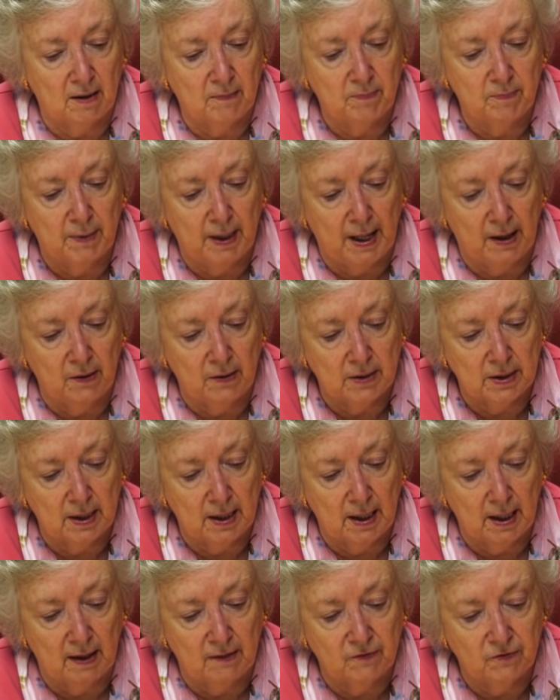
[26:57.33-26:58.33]
about
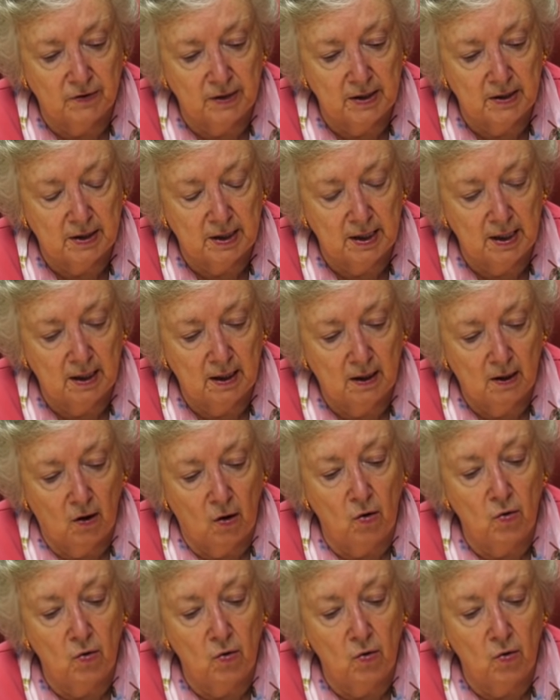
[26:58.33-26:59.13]
everything.